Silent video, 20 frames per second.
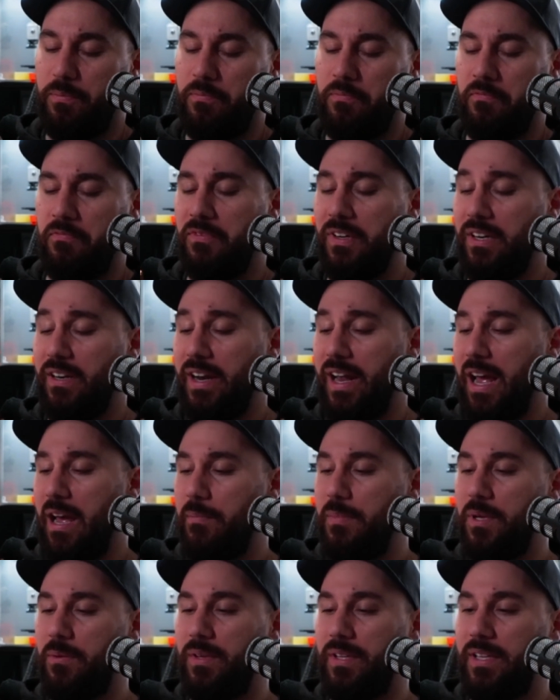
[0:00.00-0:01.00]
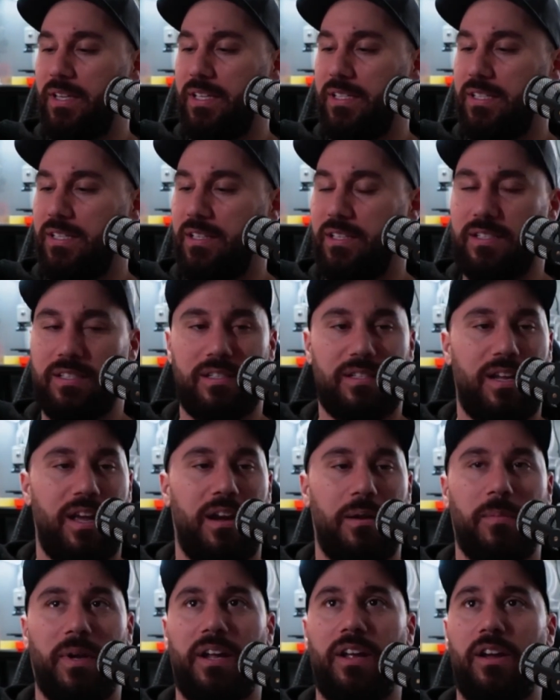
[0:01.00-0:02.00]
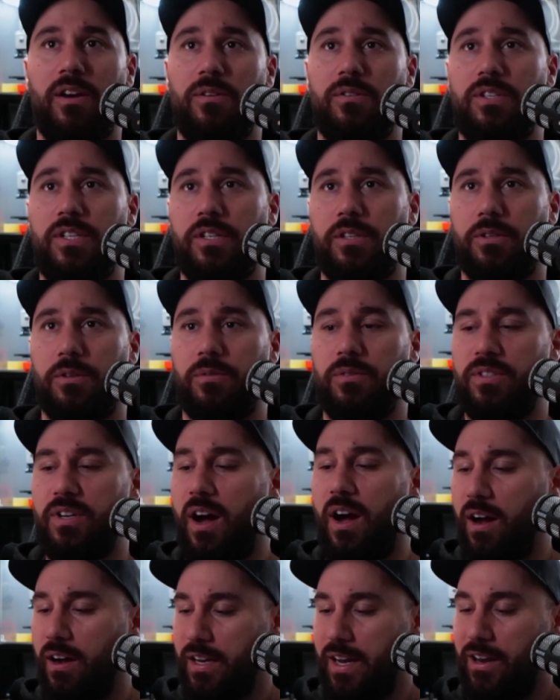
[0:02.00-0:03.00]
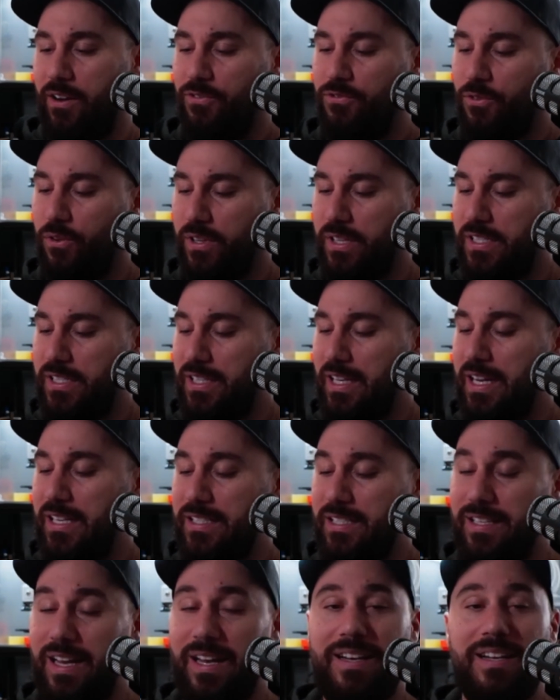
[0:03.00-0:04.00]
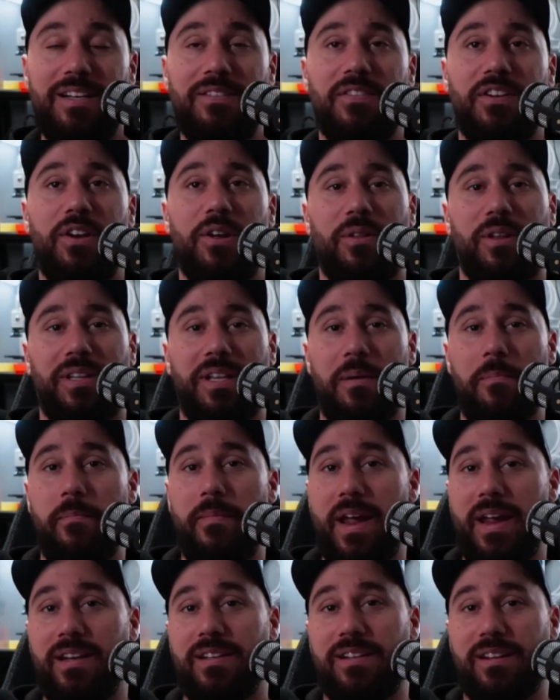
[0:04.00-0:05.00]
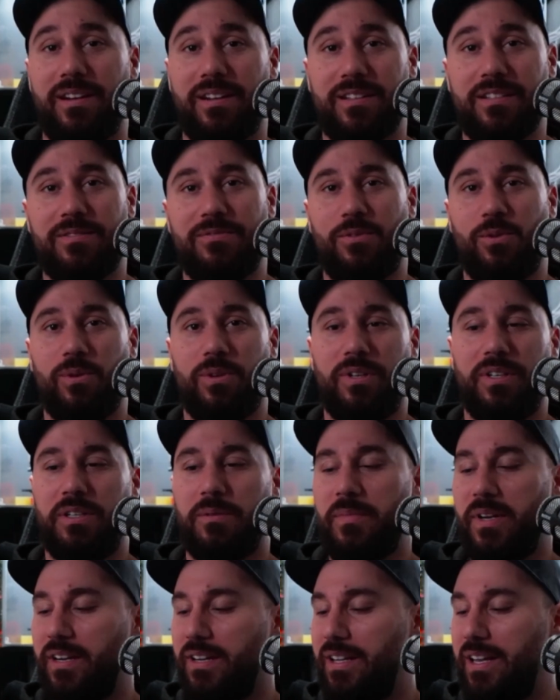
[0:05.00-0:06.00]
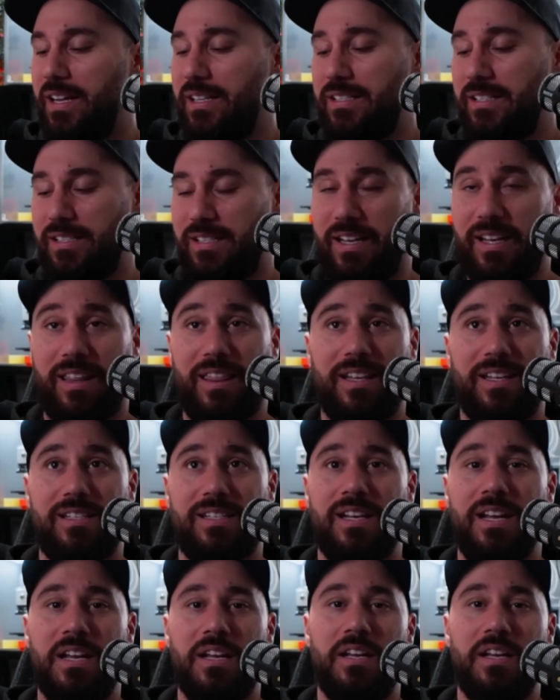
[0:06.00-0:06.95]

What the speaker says: very happy with this, and this is kind of my go-to dock now for these glasses. I didn't even know that they made docks for your Meta glasses like this.